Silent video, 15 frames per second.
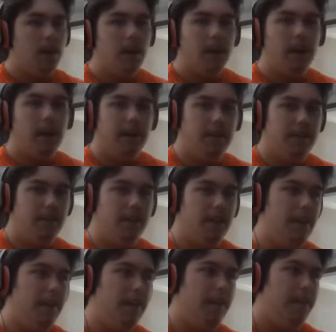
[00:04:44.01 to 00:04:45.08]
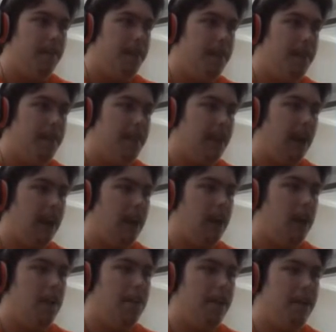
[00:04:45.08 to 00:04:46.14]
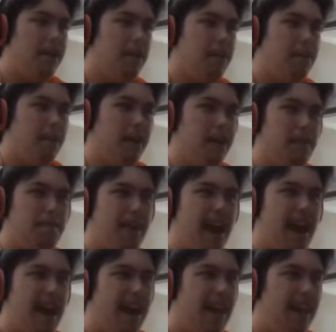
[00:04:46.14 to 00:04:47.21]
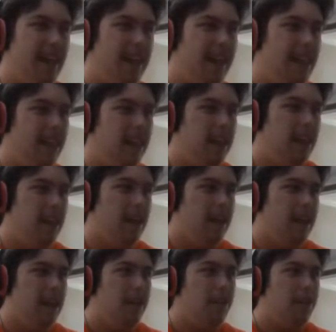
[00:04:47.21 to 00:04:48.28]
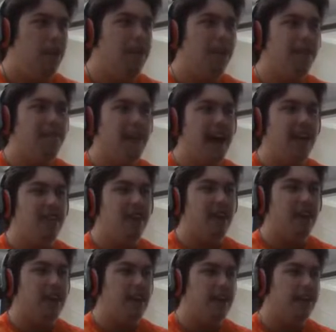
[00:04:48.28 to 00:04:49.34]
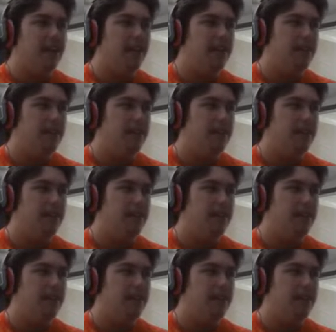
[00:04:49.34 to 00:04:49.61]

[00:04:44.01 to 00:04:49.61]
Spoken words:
All right, so I hurt myself pretty bad. Watch how fast I heal.